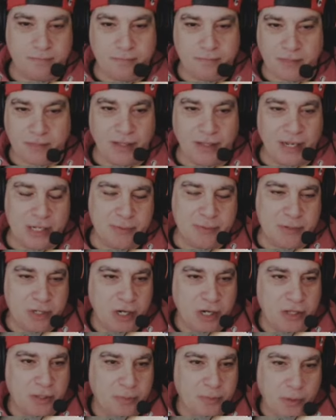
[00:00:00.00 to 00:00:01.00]
that's
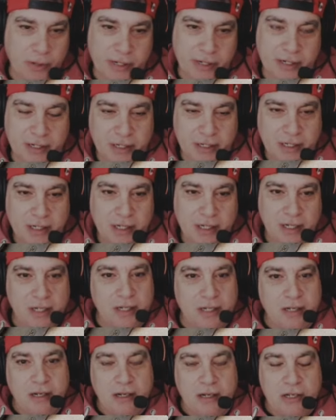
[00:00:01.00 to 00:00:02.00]
beside the point.
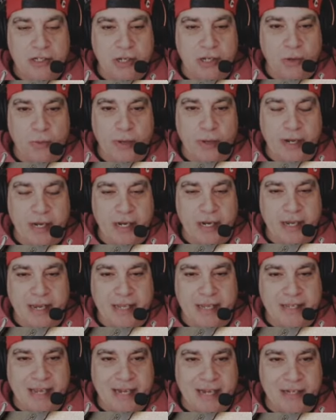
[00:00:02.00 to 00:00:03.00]
So we're going to
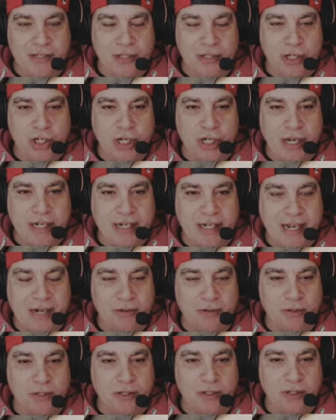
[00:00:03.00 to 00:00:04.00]
get down into the shed.
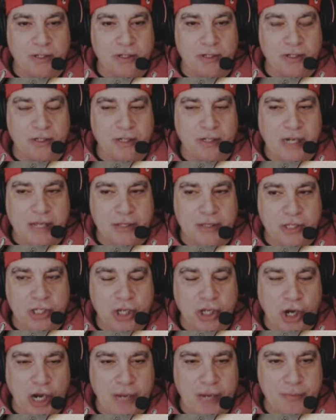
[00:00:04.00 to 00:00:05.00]
Now, at the
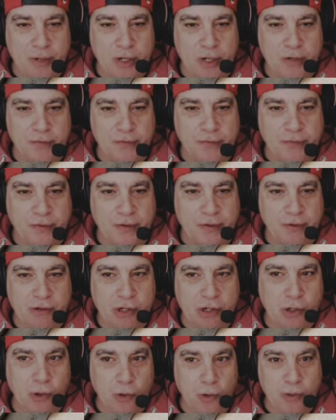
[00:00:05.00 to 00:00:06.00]
time of
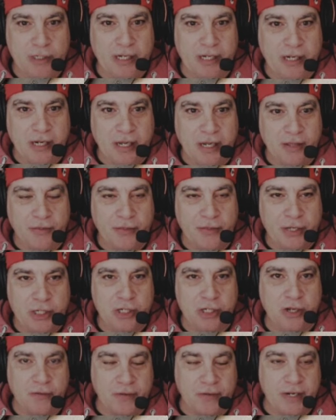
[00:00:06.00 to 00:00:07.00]
recording
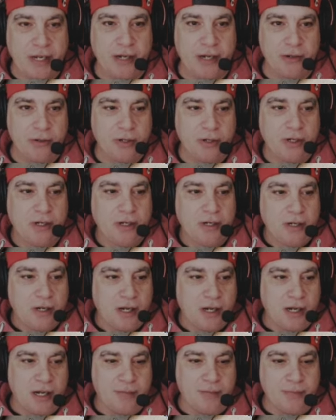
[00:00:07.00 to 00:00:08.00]
this video,
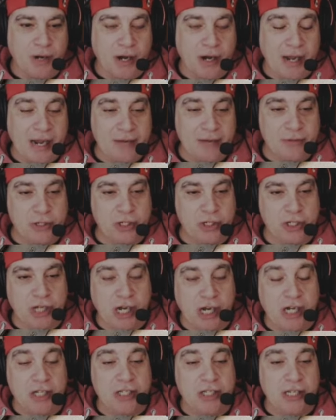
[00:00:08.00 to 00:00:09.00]
I have
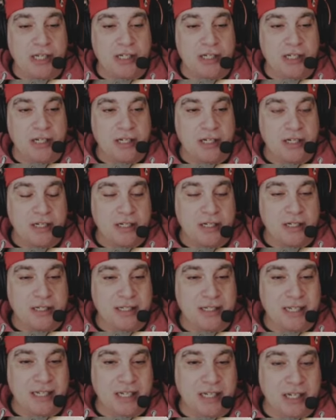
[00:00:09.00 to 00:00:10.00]
started
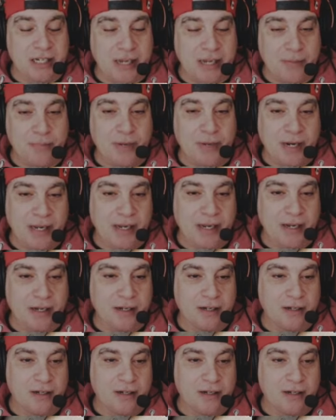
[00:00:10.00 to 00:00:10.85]
disassembling